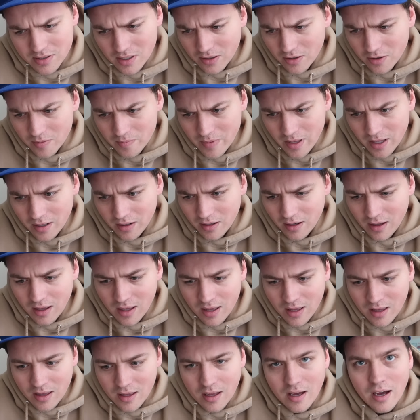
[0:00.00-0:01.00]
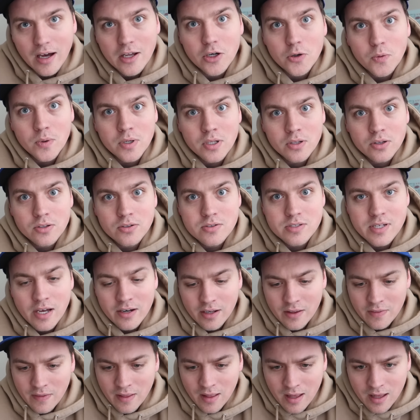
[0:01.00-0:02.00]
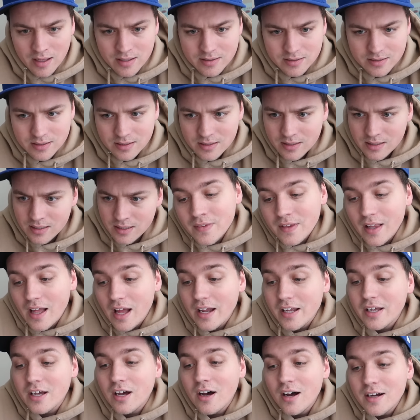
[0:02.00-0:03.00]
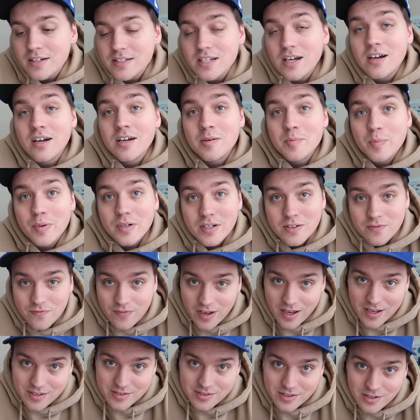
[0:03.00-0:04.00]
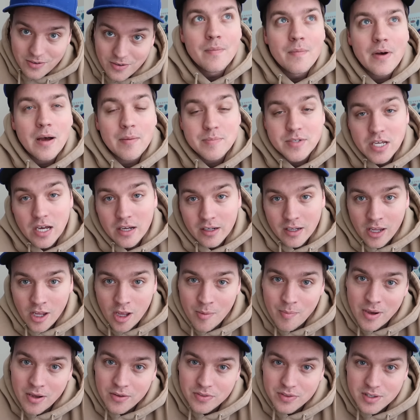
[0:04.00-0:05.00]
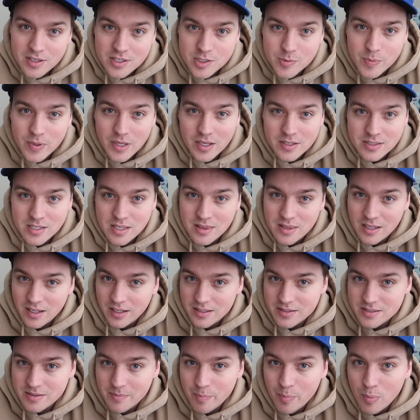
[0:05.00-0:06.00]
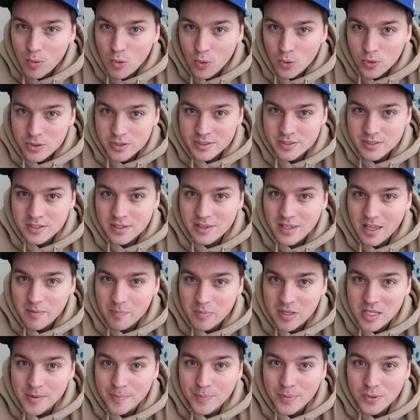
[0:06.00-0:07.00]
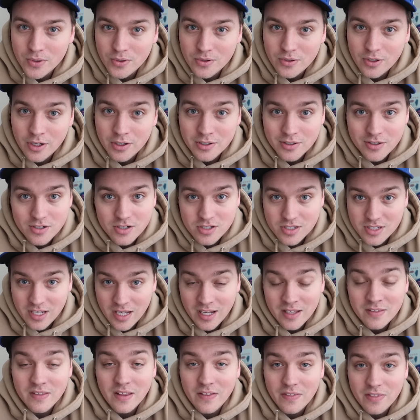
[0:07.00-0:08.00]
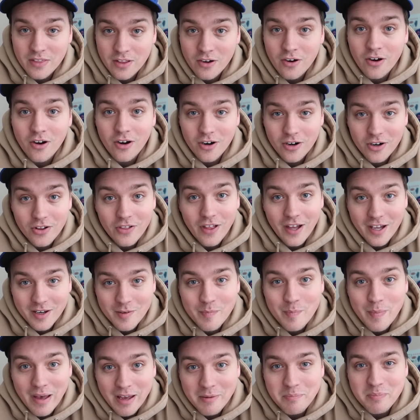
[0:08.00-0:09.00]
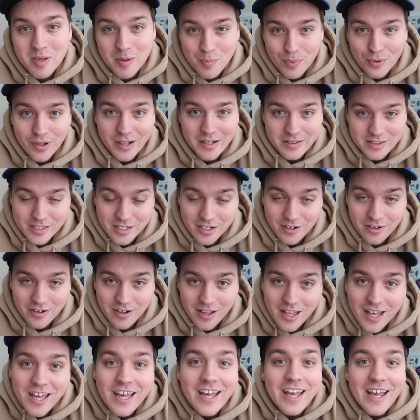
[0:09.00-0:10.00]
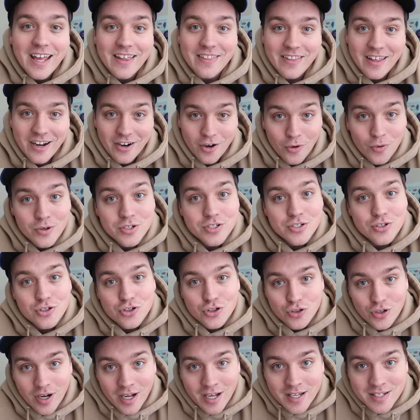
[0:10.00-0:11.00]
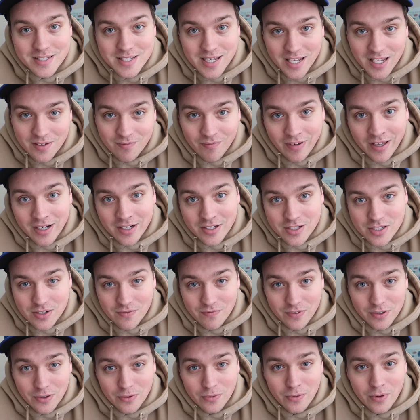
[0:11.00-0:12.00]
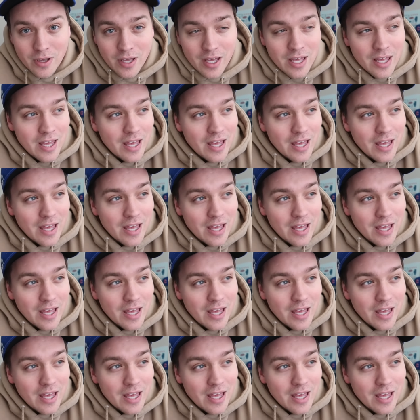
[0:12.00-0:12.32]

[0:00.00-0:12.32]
I was like, oh man, I don't want to lose out on that. I caught on pretty fast though. I'm talking about this because I think it's important that people understand that there are a lot of bad people out there and they're going to try and take advantage of you.